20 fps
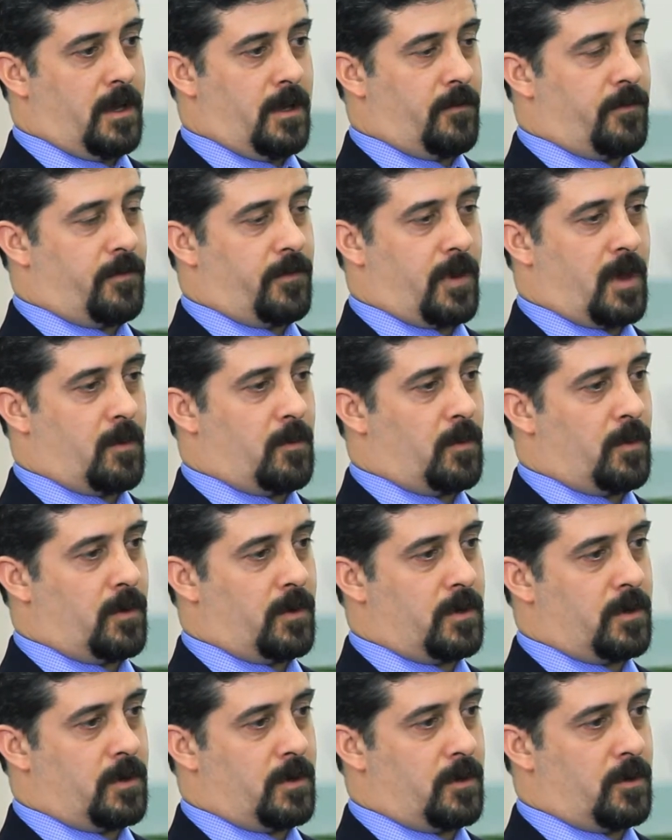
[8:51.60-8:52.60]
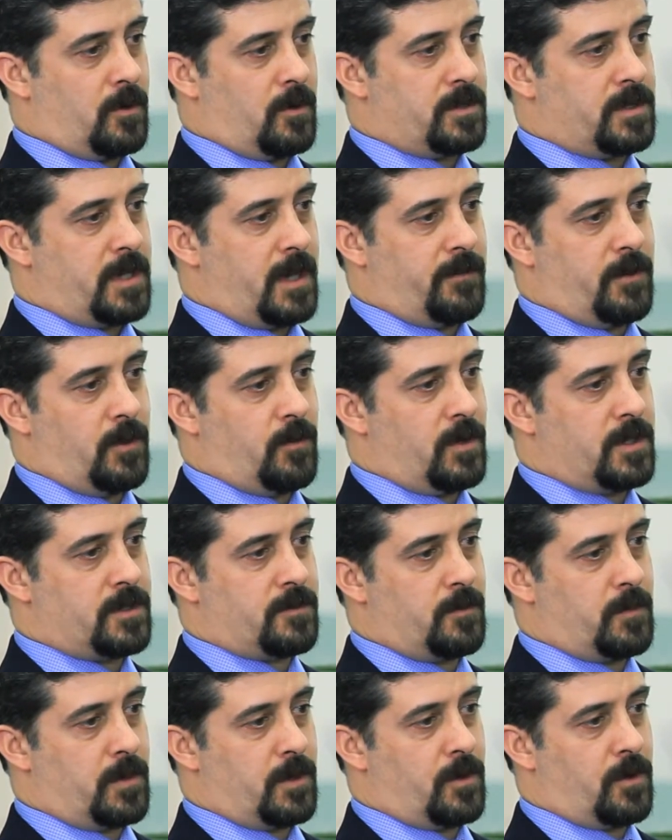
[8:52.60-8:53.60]
flammable or safety
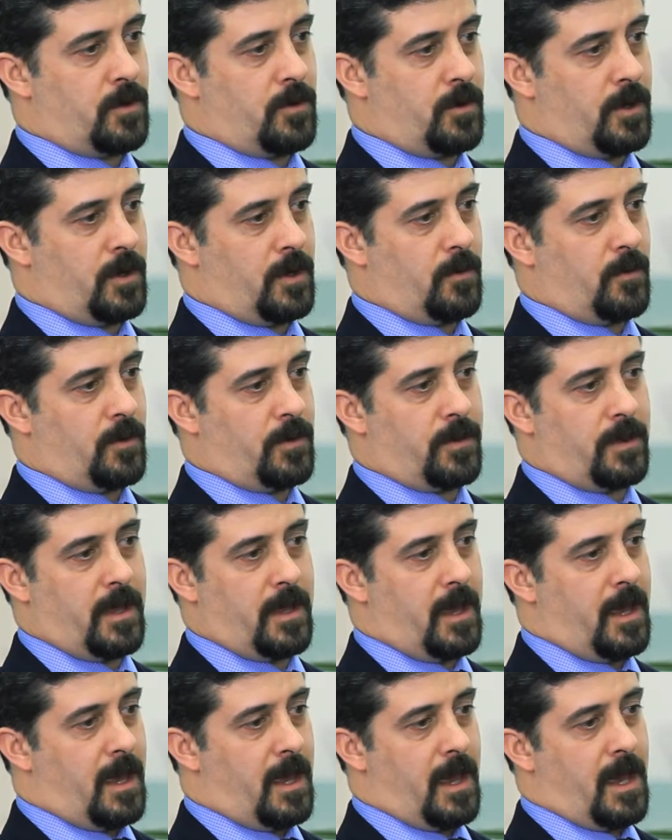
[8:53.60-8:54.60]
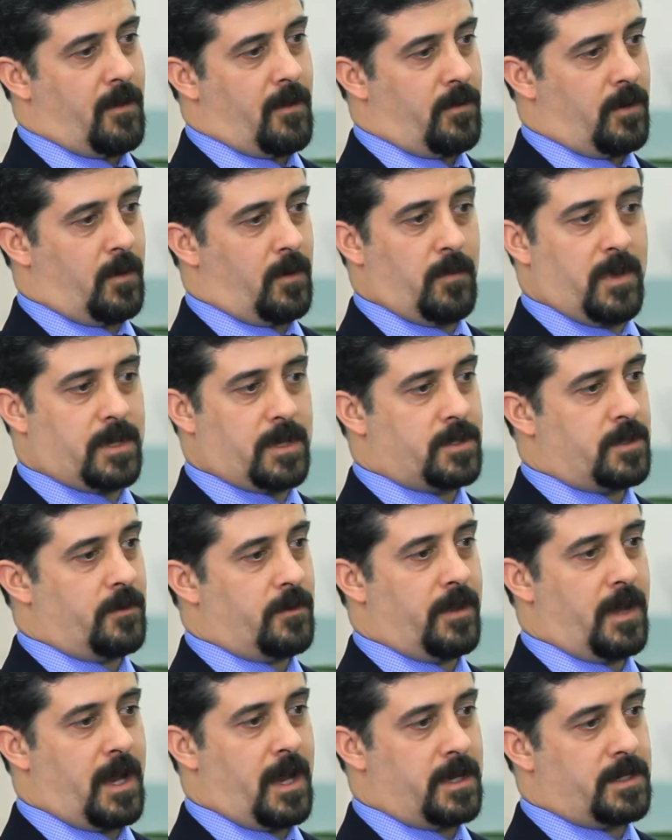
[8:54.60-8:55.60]
risks from occurring with having a mixture
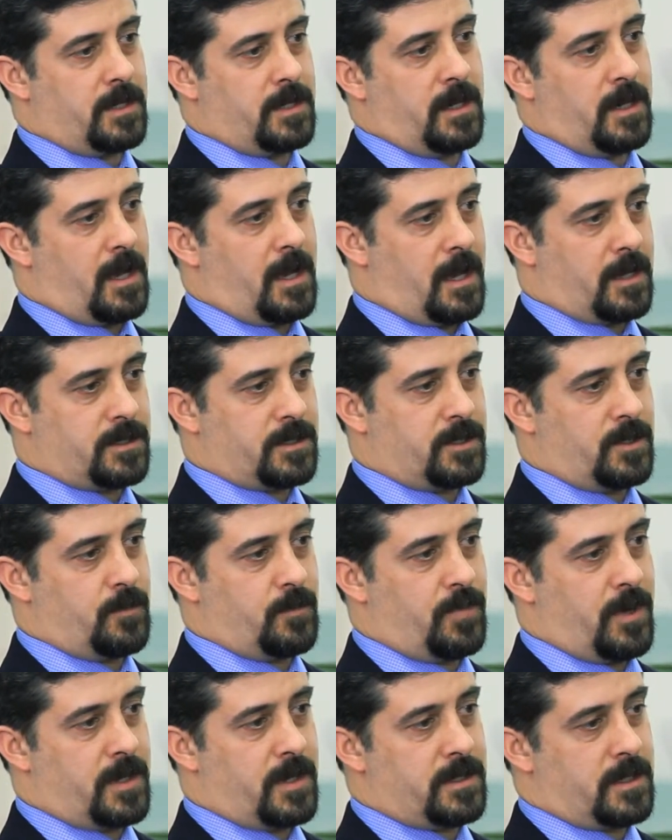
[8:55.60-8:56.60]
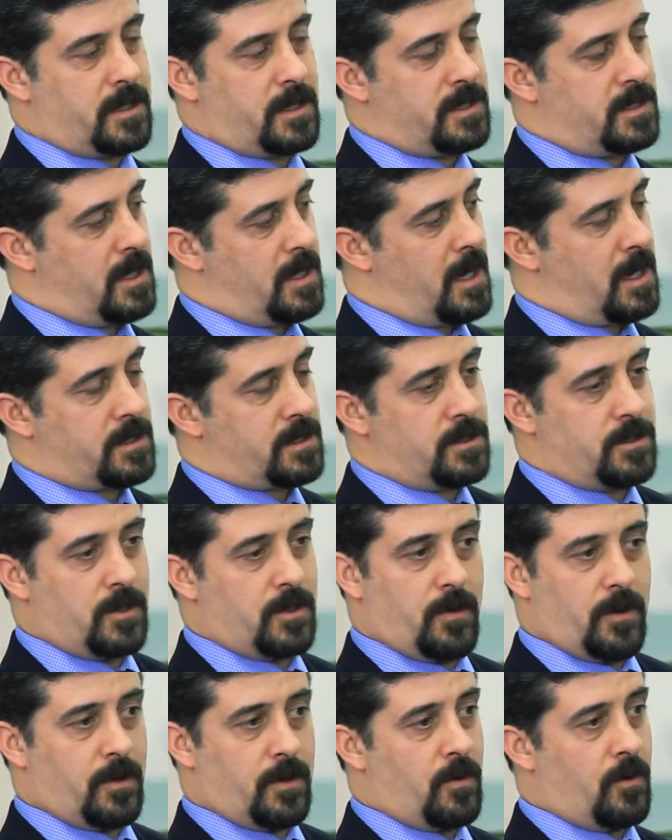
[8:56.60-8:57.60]
of the hydrogen and oxygen present, because the oxygen is
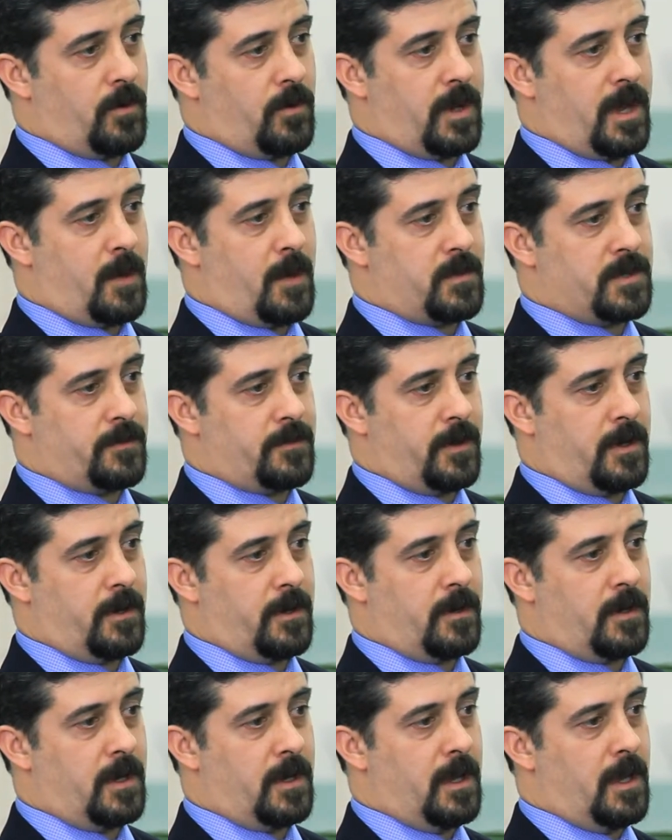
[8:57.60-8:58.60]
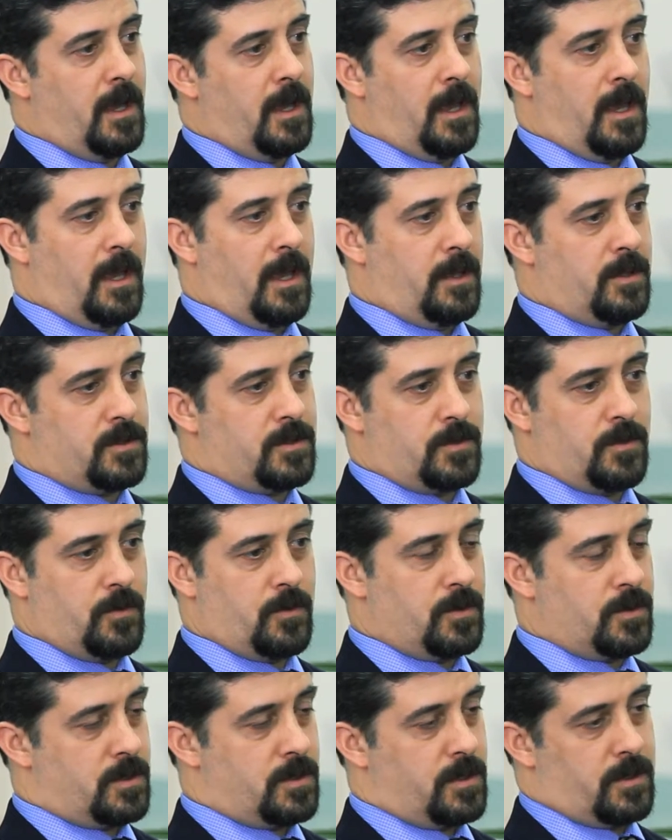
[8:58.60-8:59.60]
already going to the atmosphere, and as
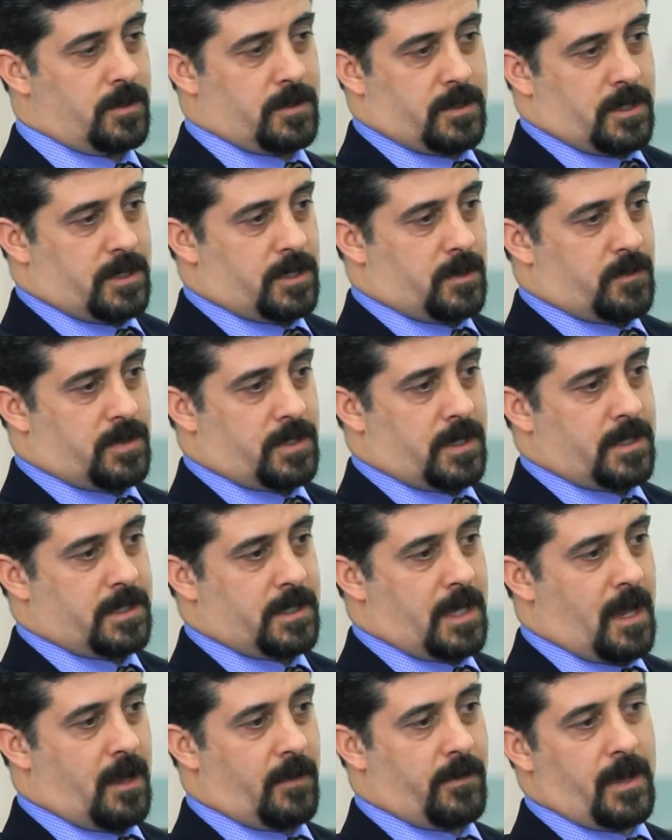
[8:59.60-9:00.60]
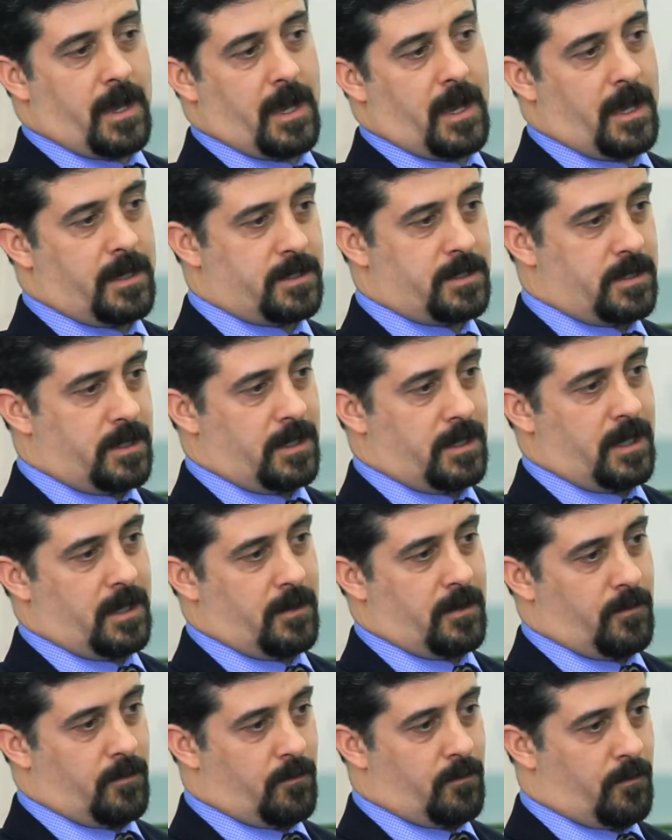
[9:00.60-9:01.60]
soon as the system shuts down, the hydrogen,
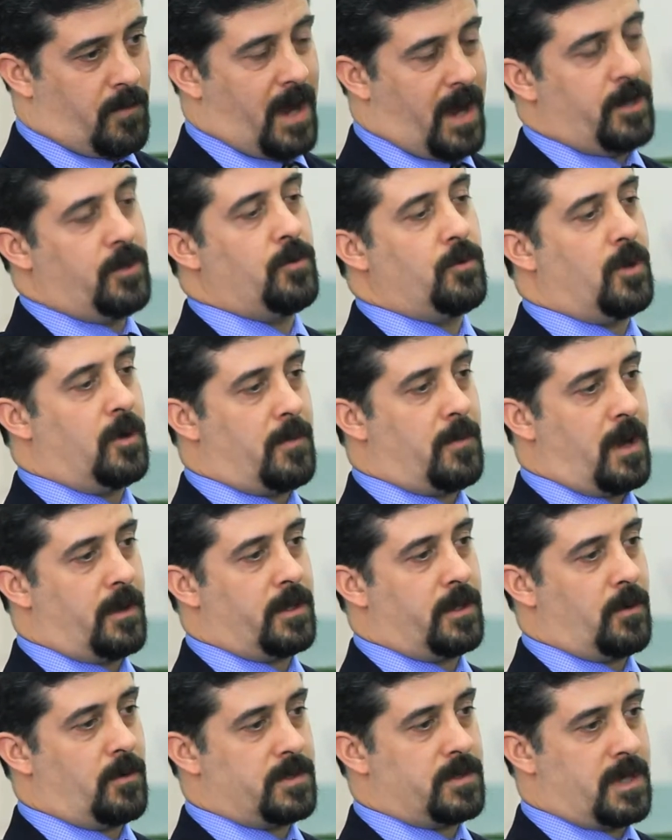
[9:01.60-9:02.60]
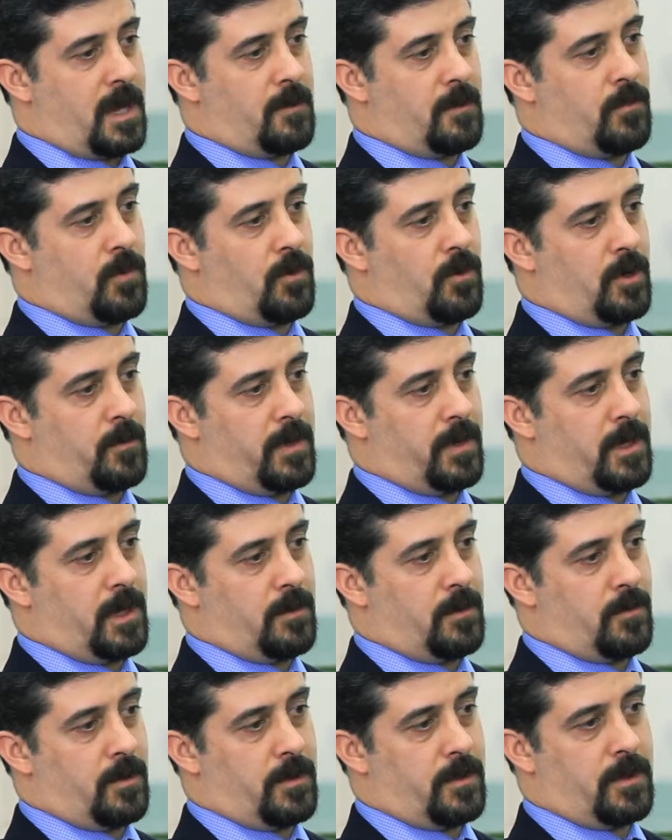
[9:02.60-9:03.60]
that minute amount that was on board to
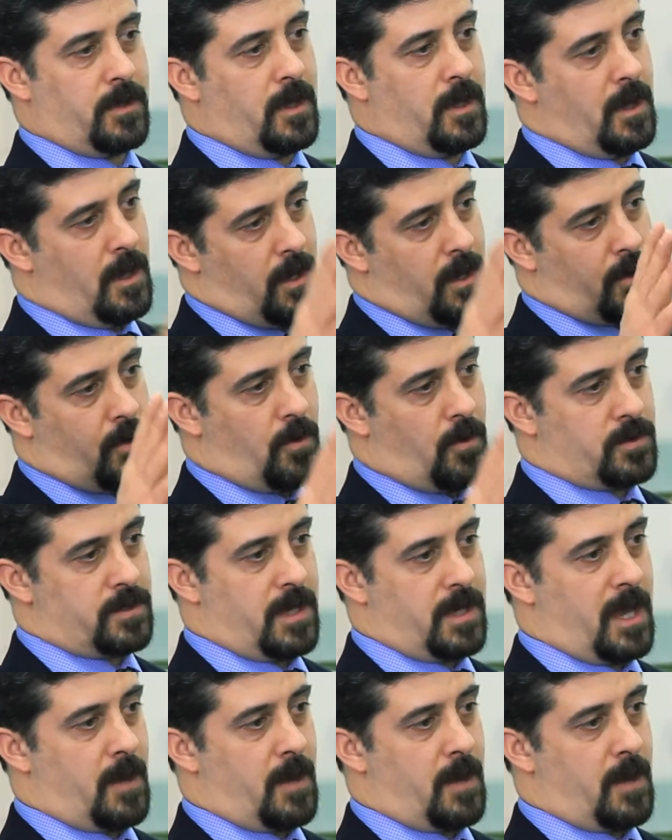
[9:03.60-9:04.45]
begin with, goes to the